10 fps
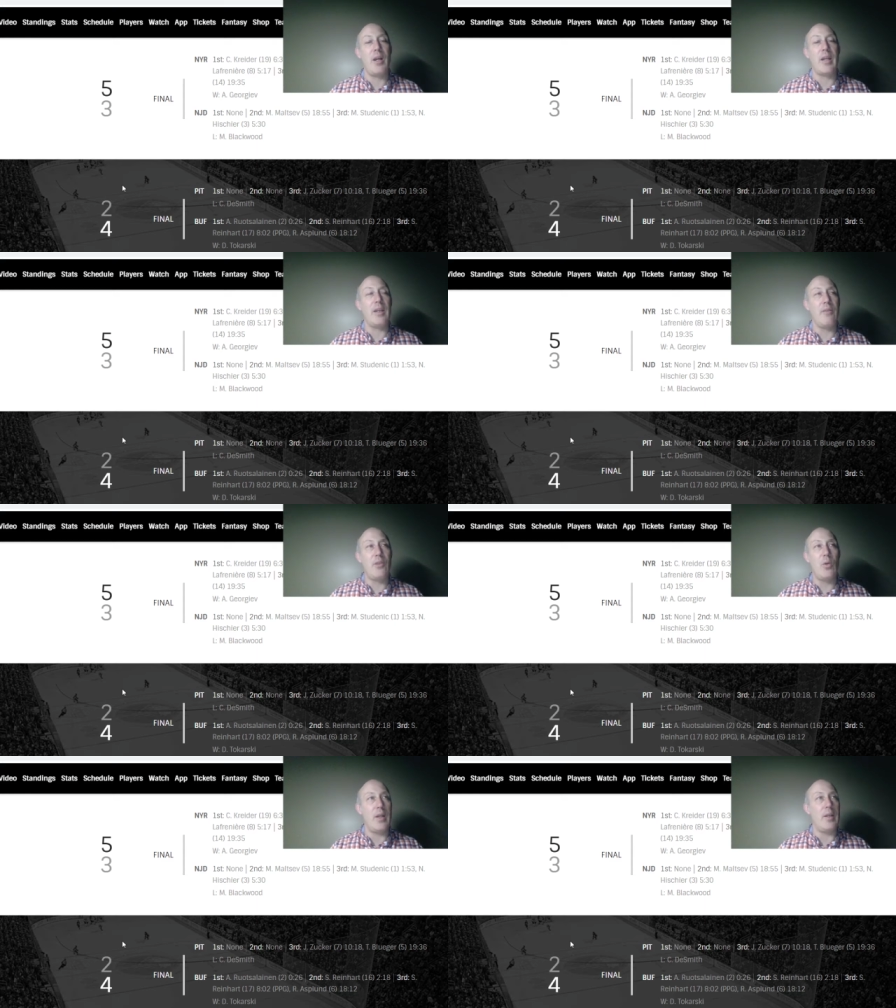I give
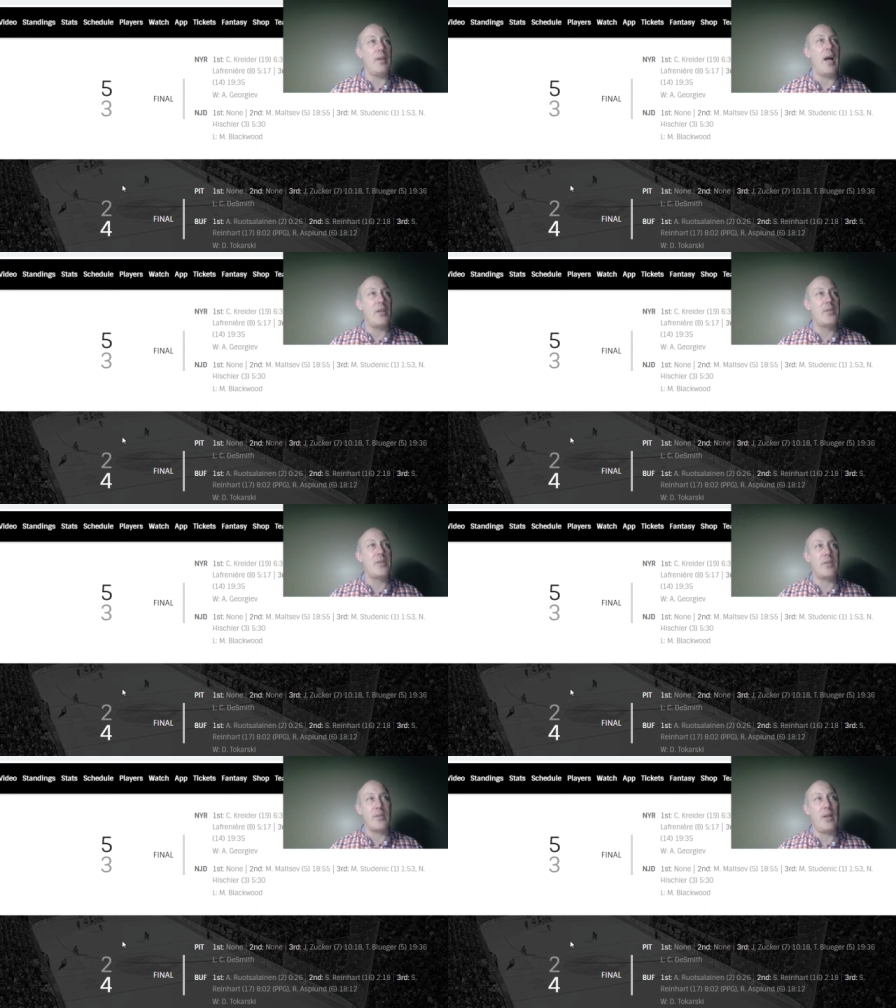you an
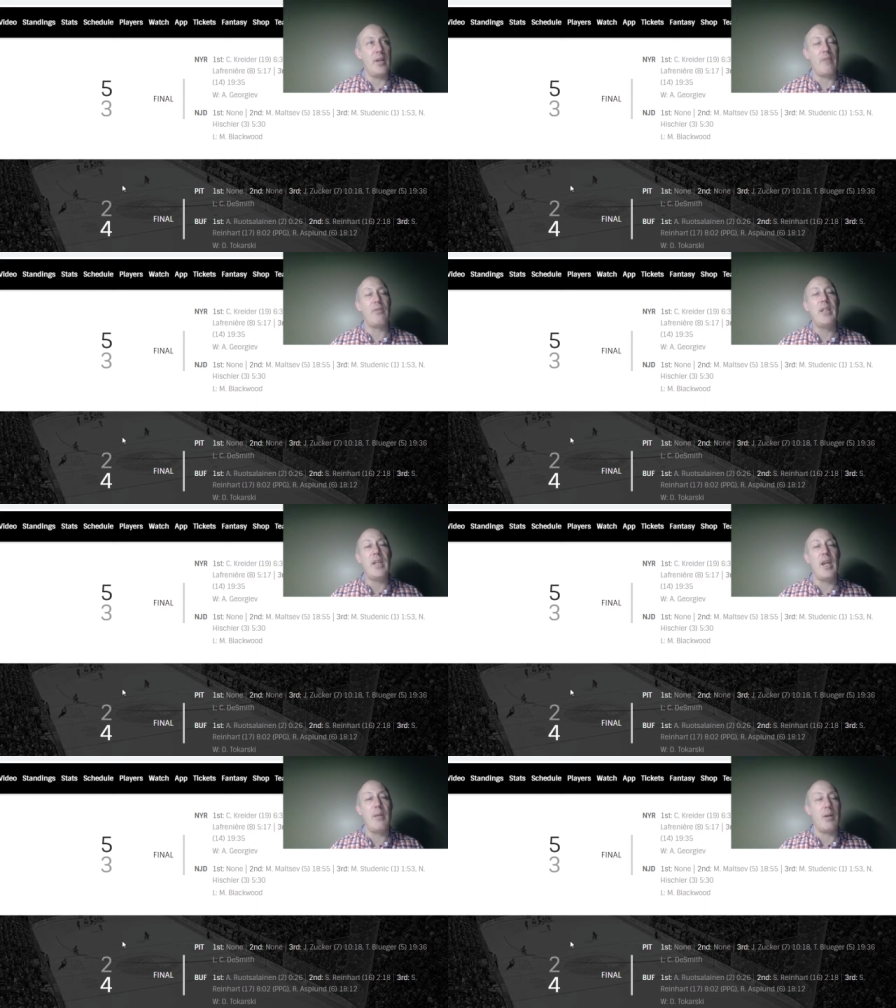analysis on every
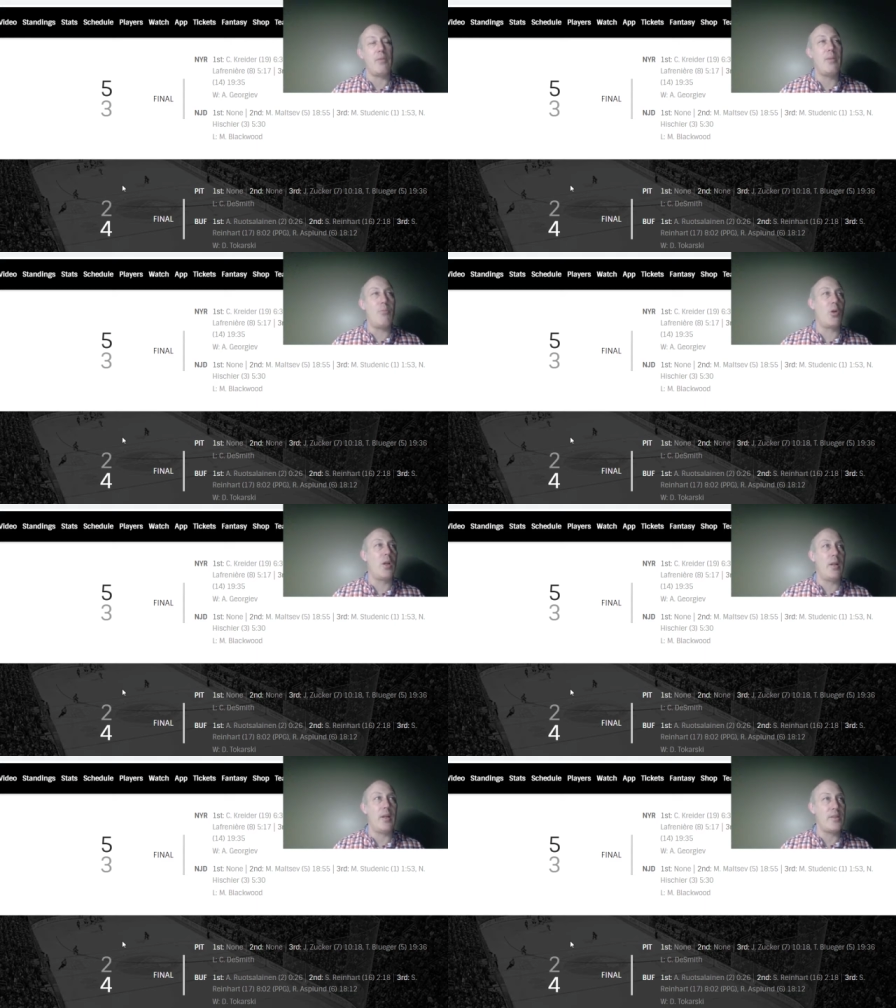game every
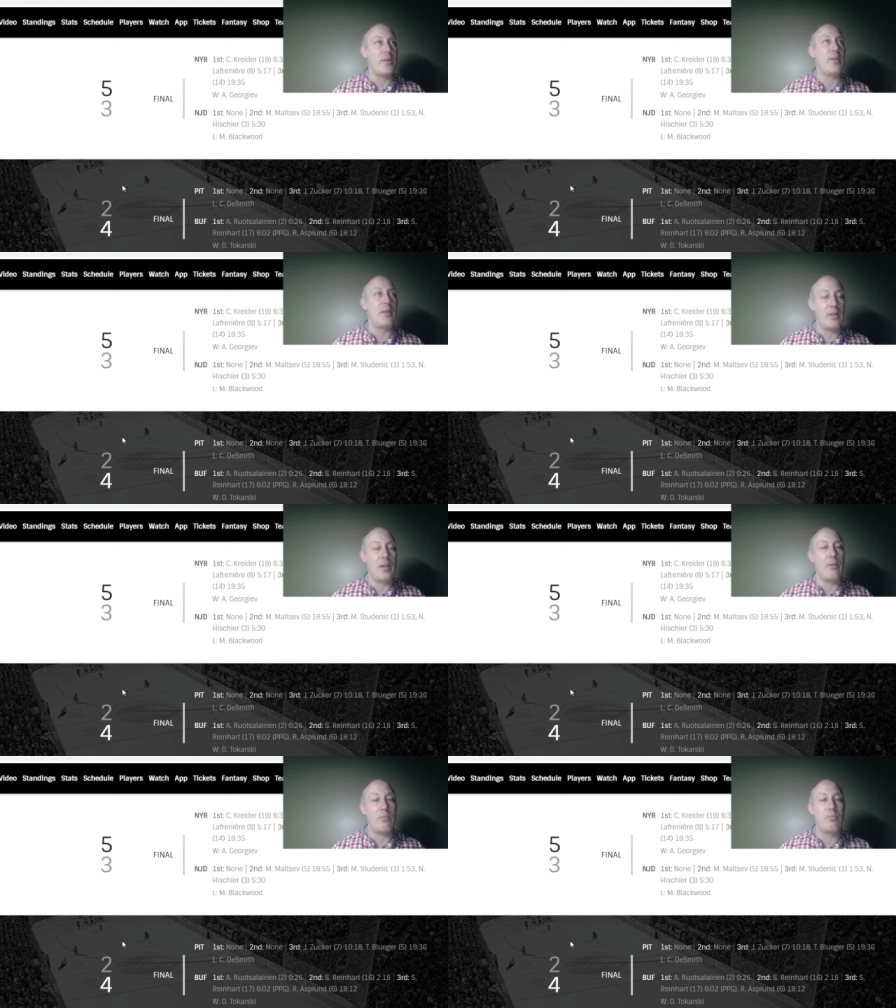morning. I sit there and
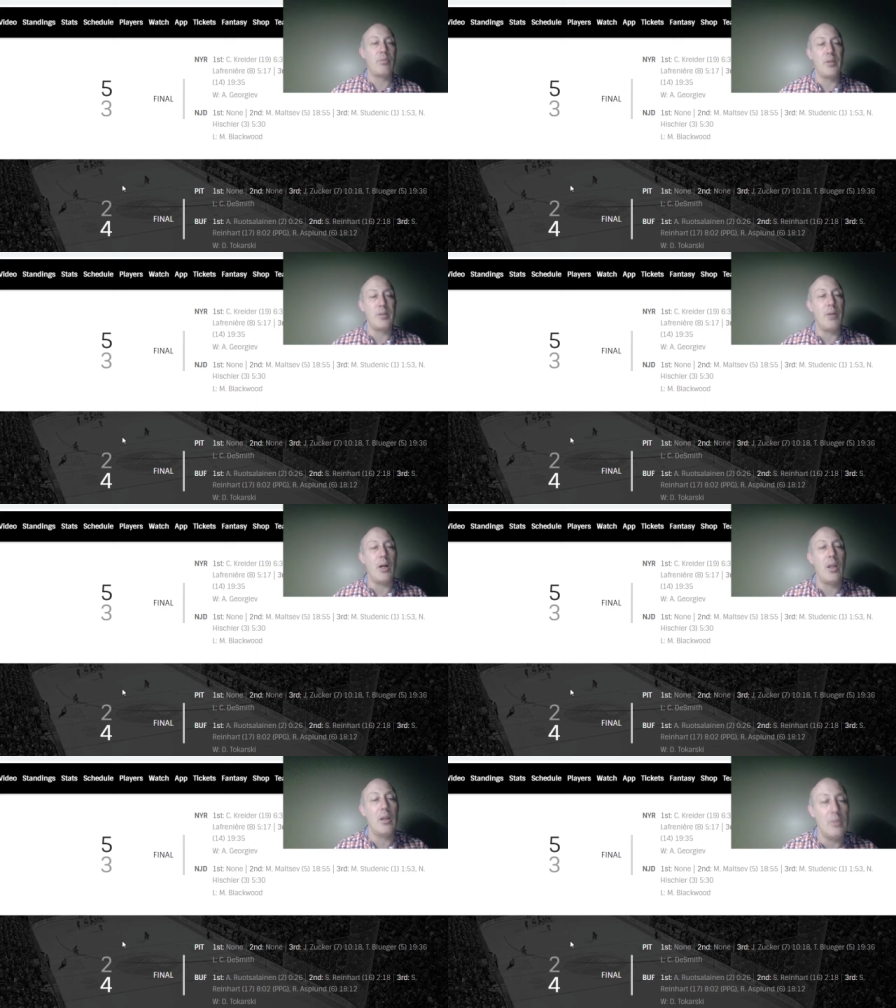I print them
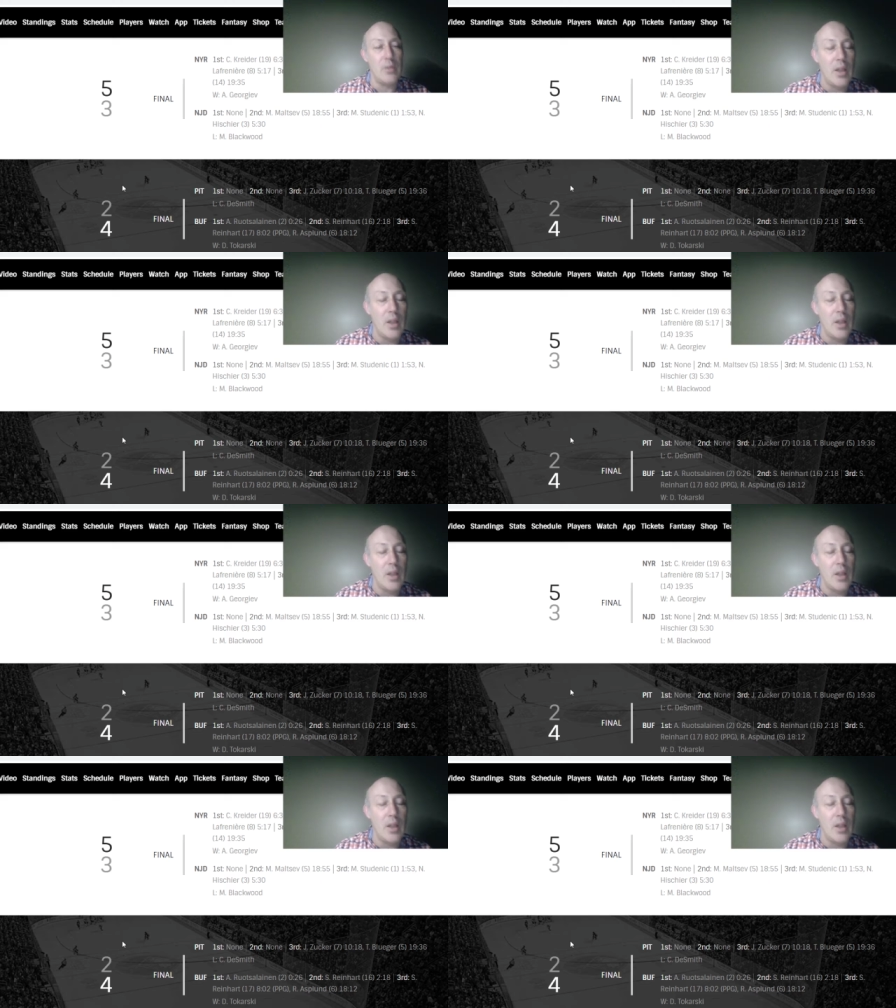all out.